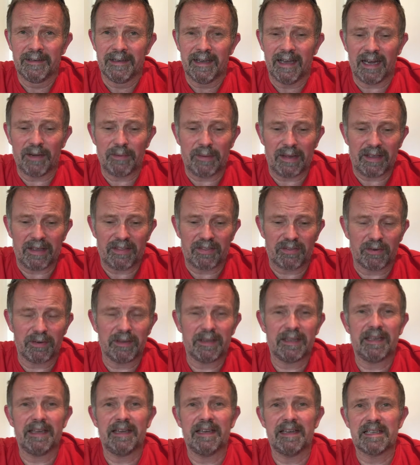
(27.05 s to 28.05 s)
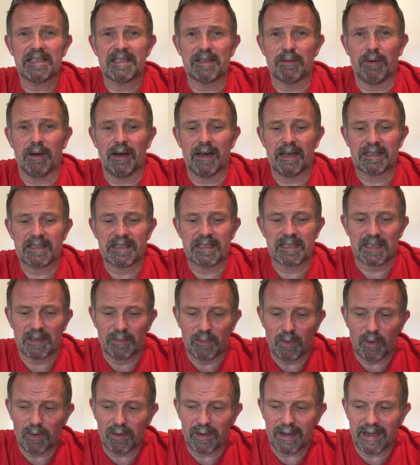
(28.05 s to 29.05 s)
Anyway, through the years, the Rolex is no
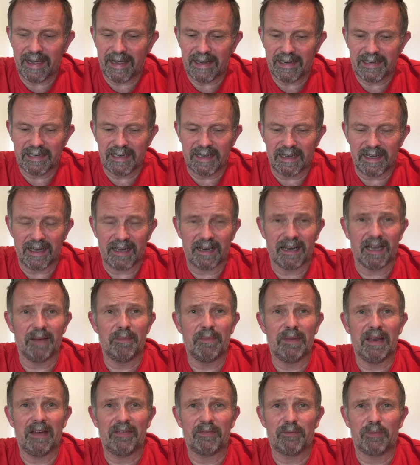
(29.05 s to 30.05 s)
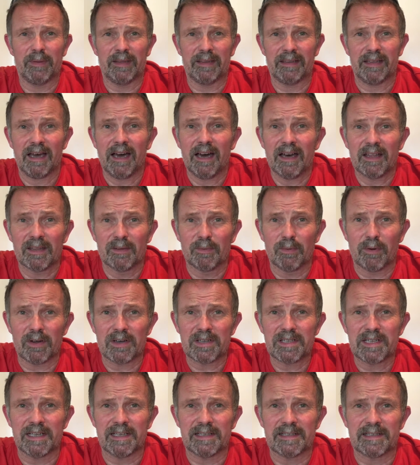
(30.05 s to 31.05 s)
more, and I'm left with other
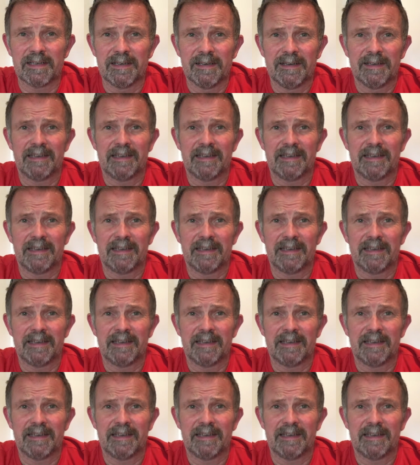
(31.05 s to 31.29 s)
watches.